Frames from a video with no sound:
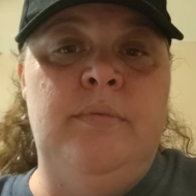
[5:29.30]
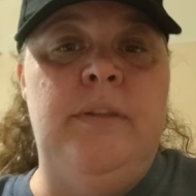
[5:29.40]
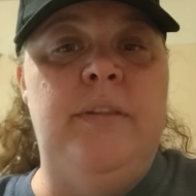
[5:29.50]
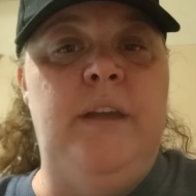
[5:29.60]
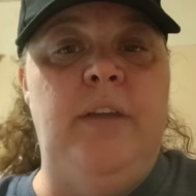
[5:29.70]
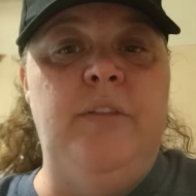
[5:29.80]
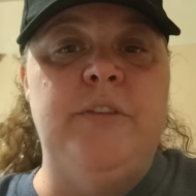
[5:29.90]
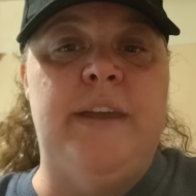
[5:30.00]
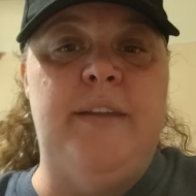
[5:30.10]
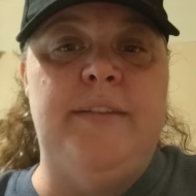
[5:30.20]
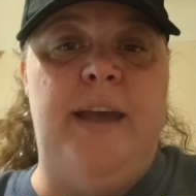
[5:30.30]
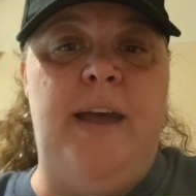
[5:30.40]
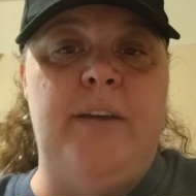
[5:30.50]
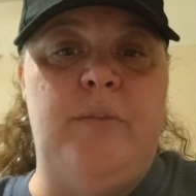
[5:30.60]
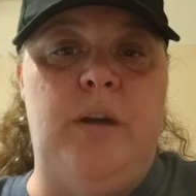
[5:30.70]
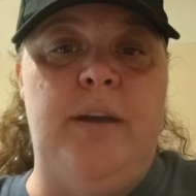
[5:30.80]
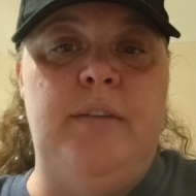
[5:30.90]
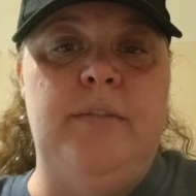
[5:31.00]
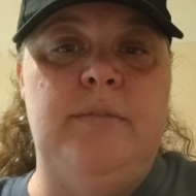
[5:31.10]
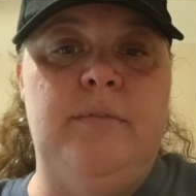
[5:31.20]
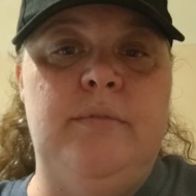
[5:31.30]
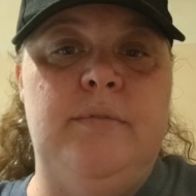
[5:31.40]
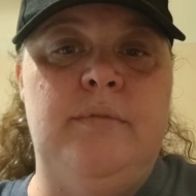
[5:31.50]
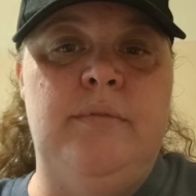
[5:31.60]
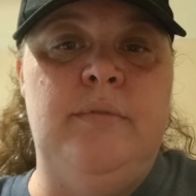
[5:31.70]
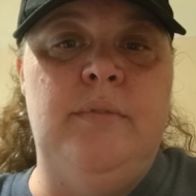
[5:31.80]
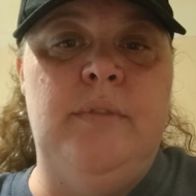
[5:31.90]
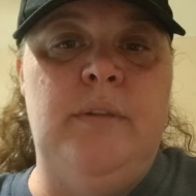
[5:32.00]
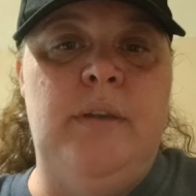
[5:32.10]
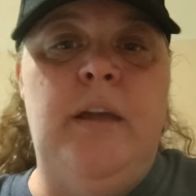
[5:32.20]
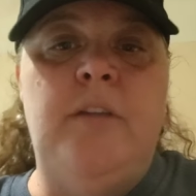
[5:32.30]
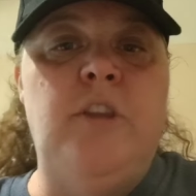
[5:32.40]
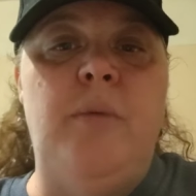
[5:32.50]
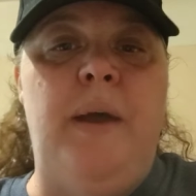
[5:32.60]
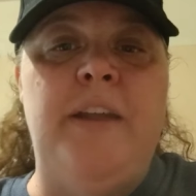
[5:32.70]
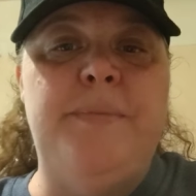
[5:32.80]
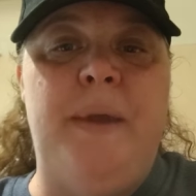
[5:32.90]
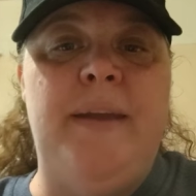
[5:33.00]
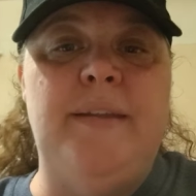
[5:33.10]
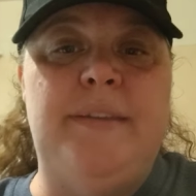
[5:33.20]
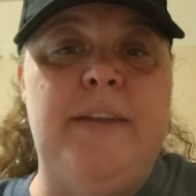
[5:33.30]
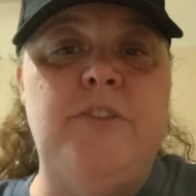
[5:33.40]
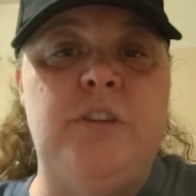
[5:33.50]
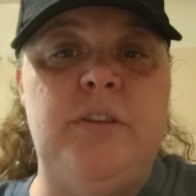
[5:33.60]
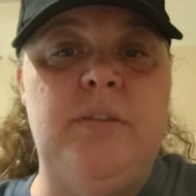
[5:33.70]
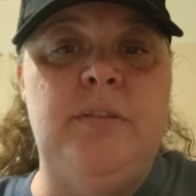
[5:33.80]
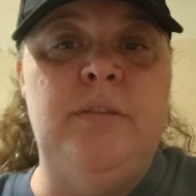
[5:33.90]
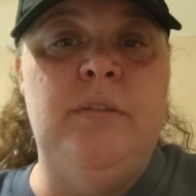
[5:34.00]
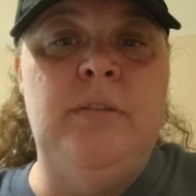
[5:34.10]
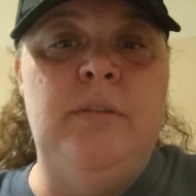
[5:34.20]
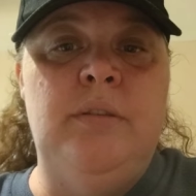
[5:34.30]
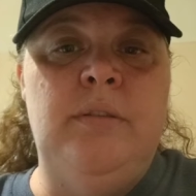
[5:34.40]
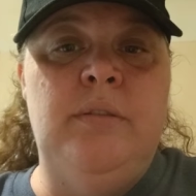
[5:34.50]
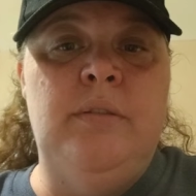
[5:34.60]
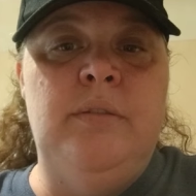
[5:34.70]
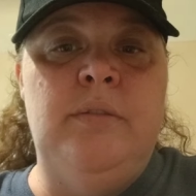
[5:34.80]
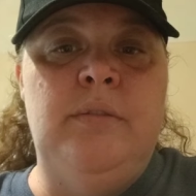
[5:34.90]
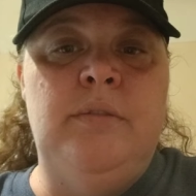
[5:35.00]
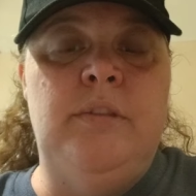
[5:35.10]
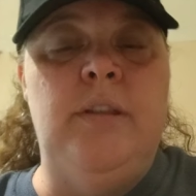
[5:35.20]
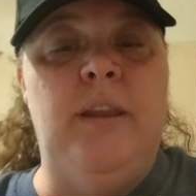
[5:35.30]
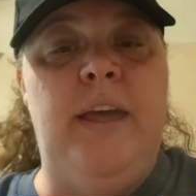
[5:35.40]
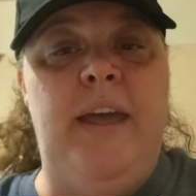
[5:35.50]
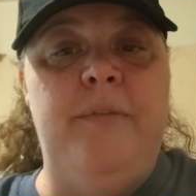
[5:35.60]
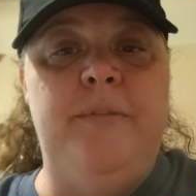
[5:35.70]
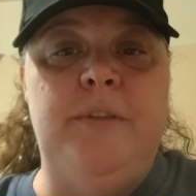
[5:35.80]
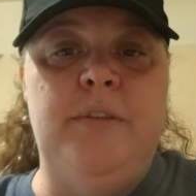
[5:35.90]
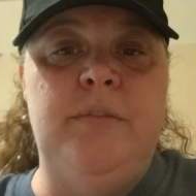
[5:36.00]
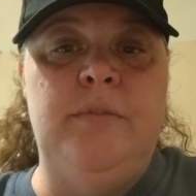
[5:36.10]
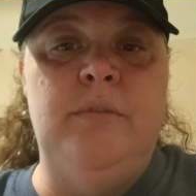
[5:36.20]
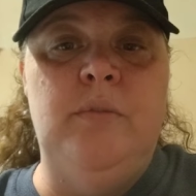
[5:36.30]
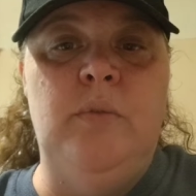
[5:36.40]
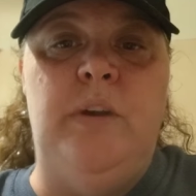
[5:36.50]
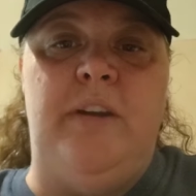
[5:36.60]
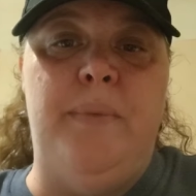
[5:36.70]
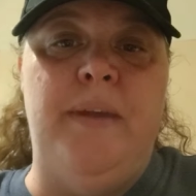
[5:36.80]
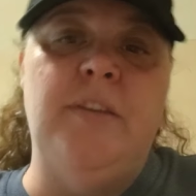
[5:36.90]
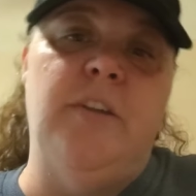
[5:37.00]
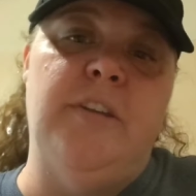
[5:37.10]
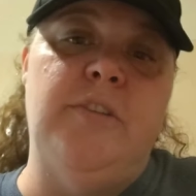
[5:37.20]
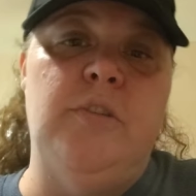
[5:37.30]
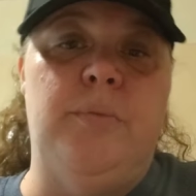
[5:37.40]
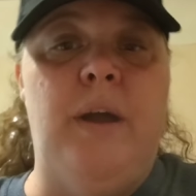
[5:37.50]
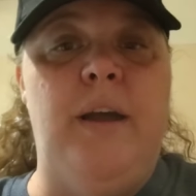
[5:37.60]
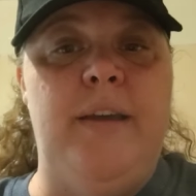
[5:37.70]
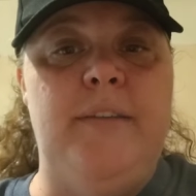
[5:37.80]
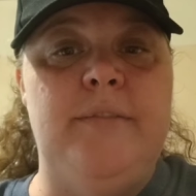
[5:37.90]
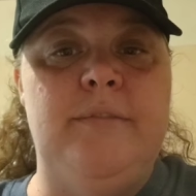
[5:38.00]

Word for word: then the others can attack, right? Nobody's paying attention to the left when everybody's looking to the right.